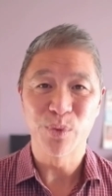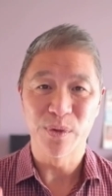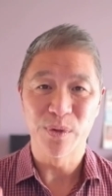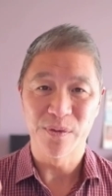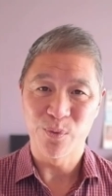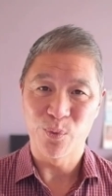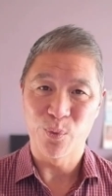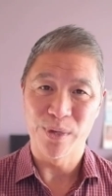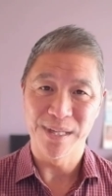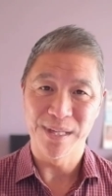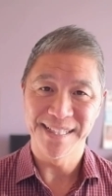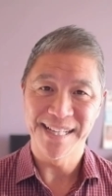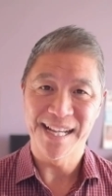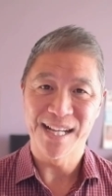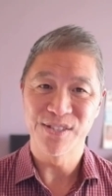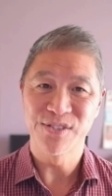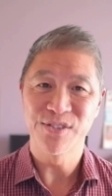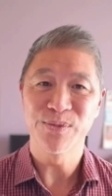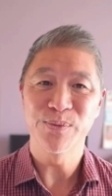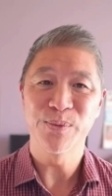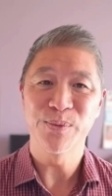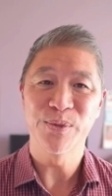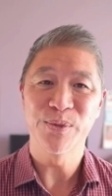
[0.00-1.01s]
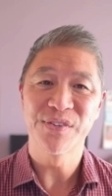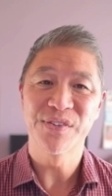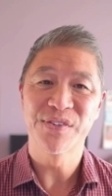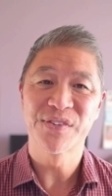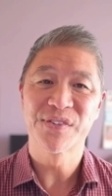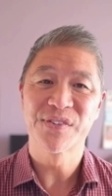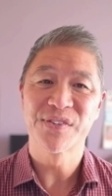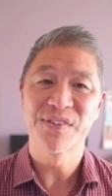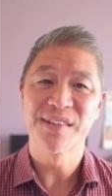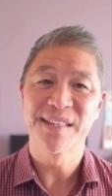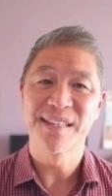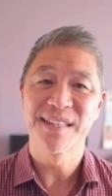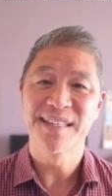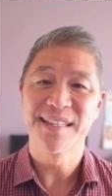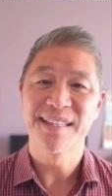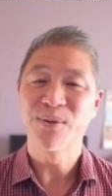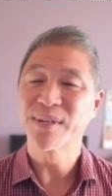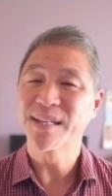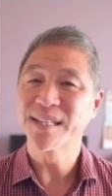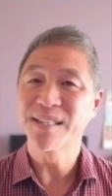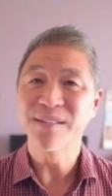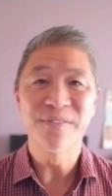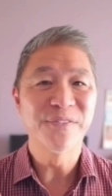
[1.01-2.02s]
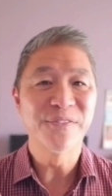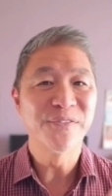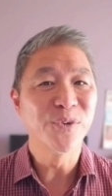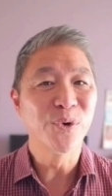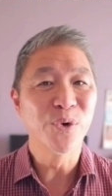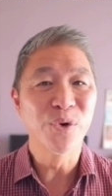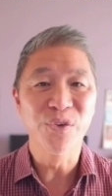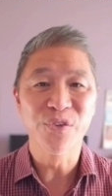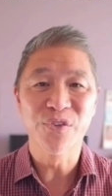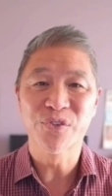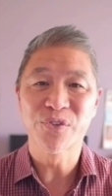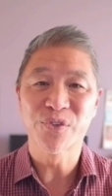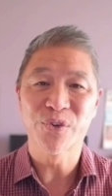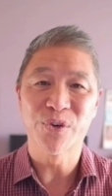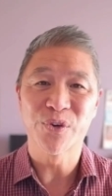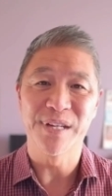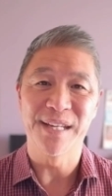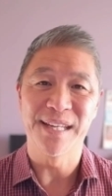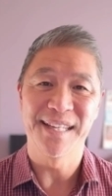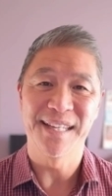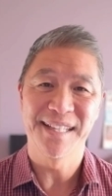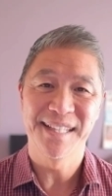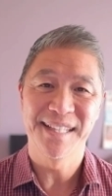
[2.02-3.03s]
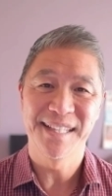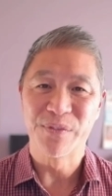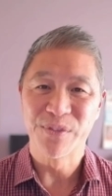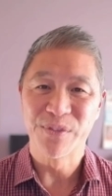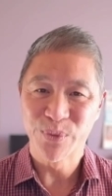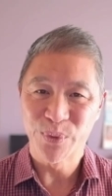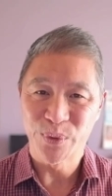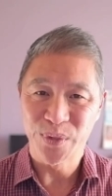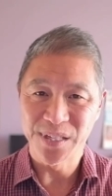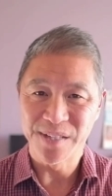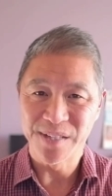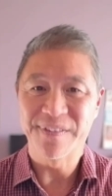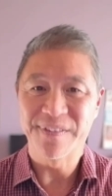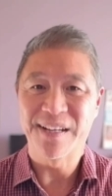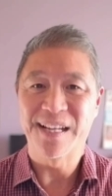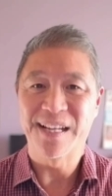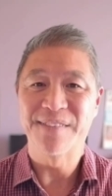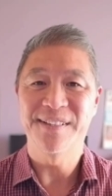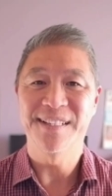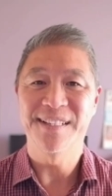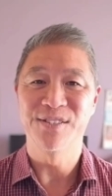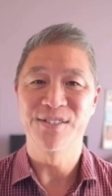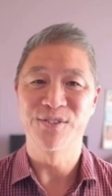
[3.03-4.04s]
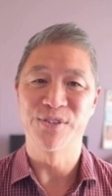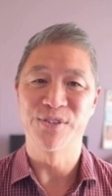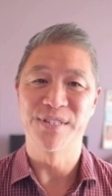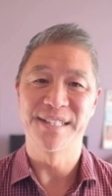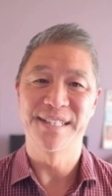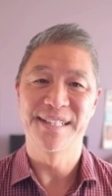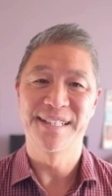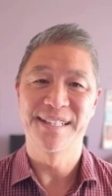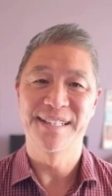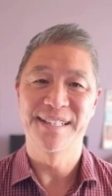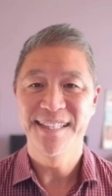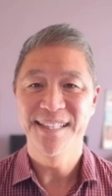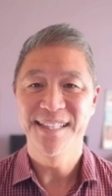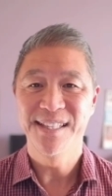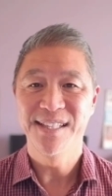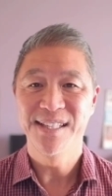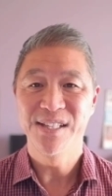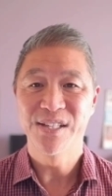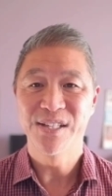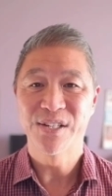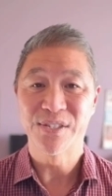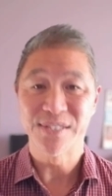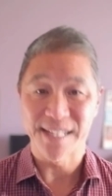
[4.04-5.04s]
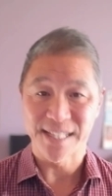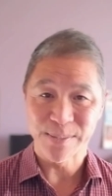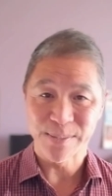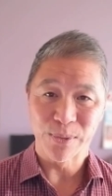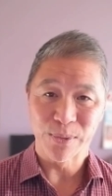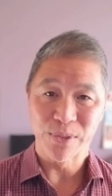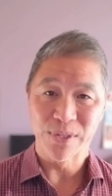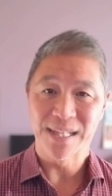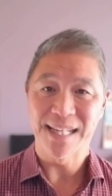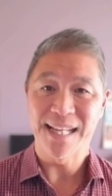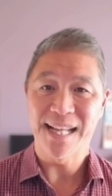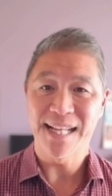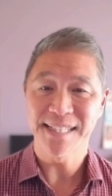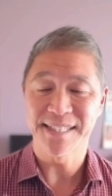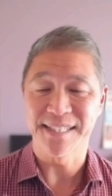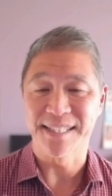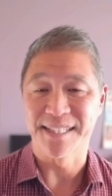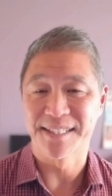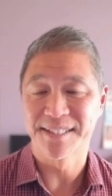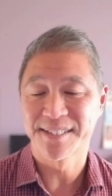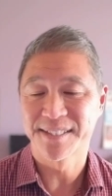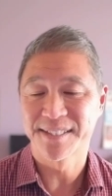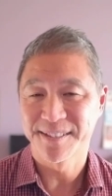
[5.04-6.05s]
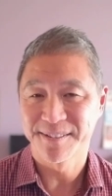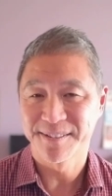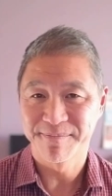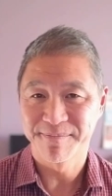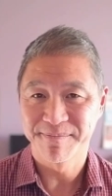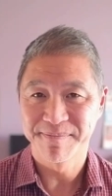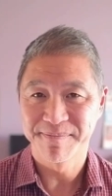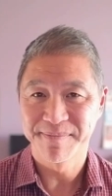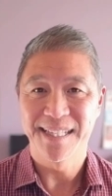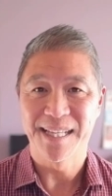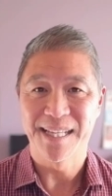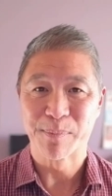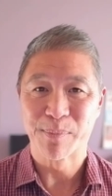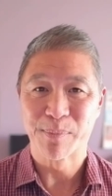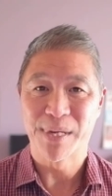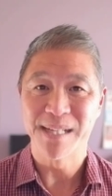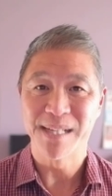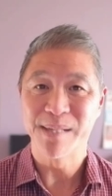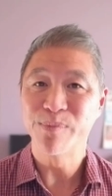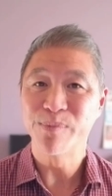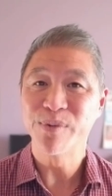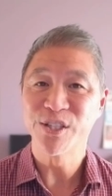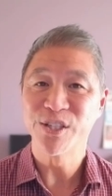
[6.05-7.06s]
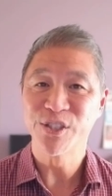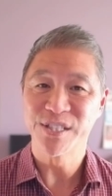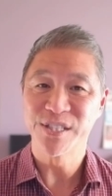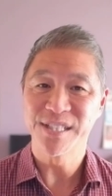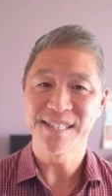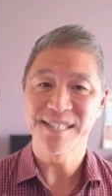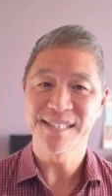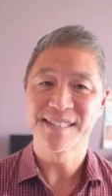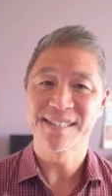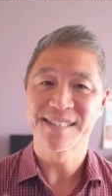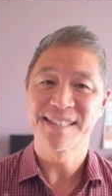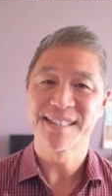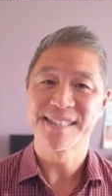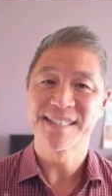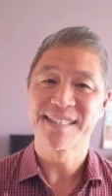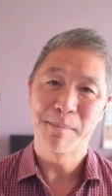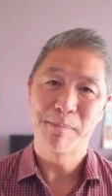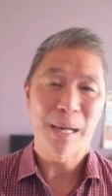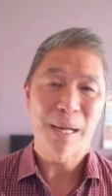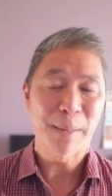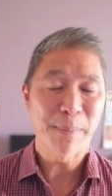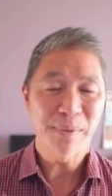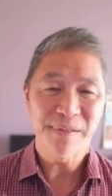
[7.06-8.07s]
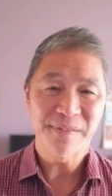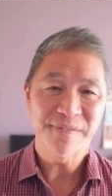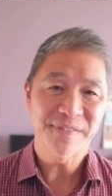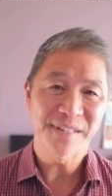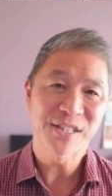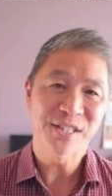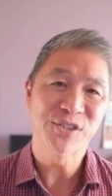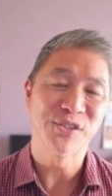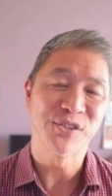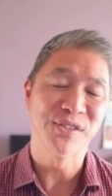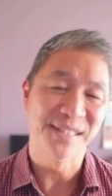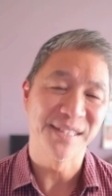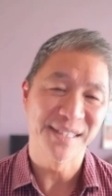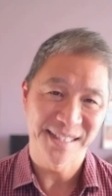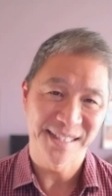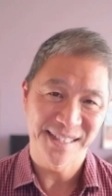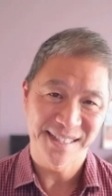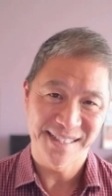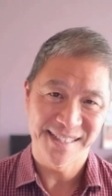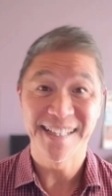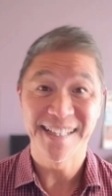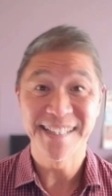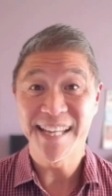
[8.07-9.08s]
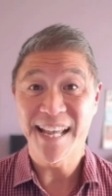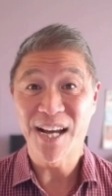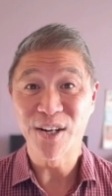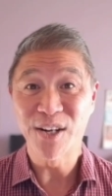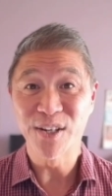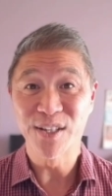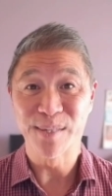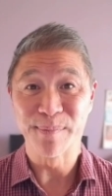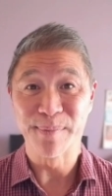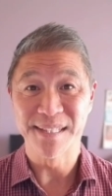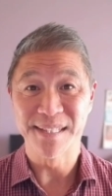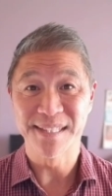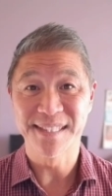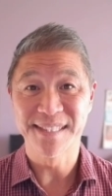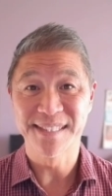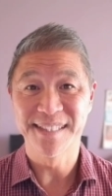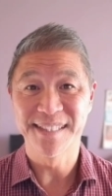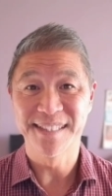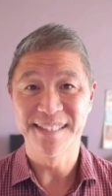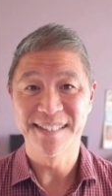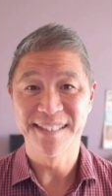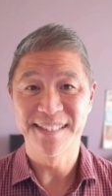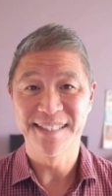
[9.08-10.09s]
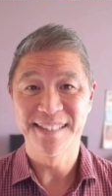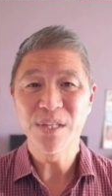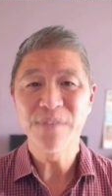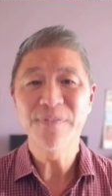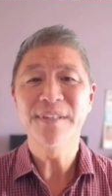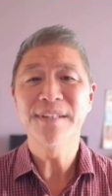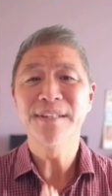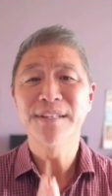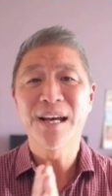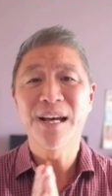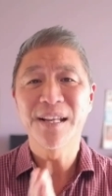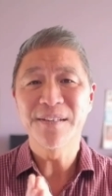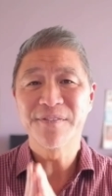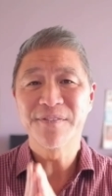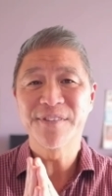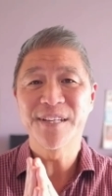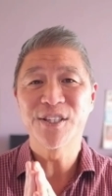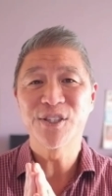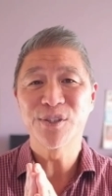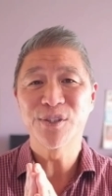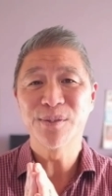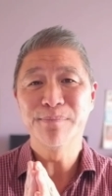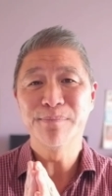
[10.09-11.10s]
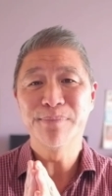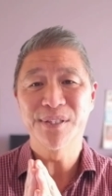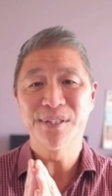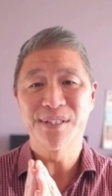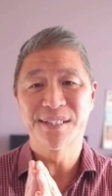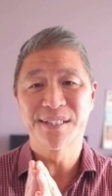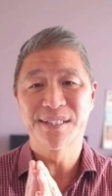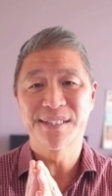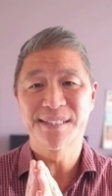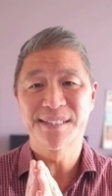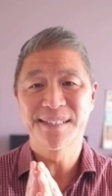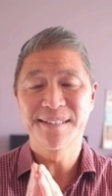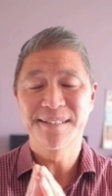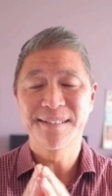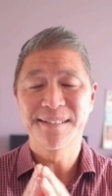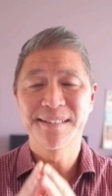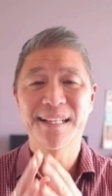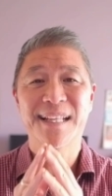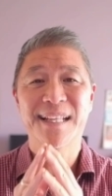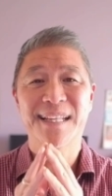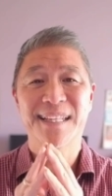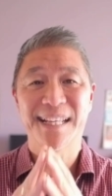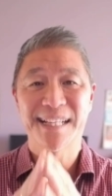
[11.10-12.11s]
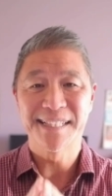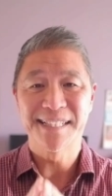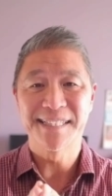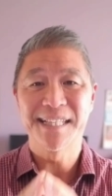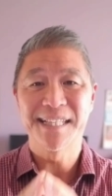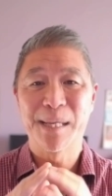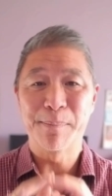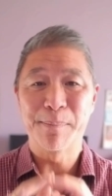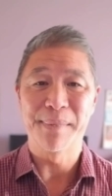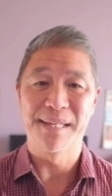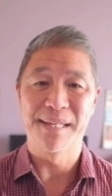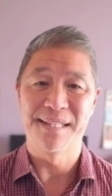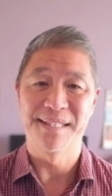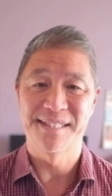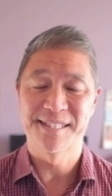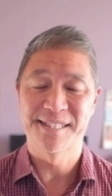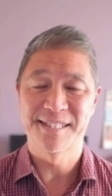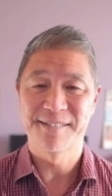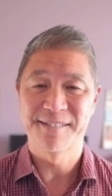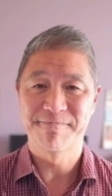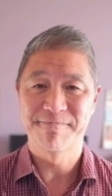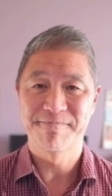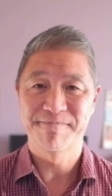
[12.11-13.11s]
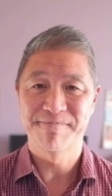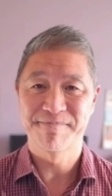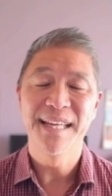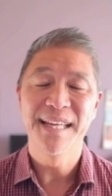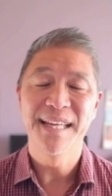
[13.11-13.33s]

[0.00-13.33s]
with 1,000 words, or get the full story with 2,500. You could explore classics like Pride and Prejudice, popular fiction like The Alchemist, or even non-fiction books like Sapiens.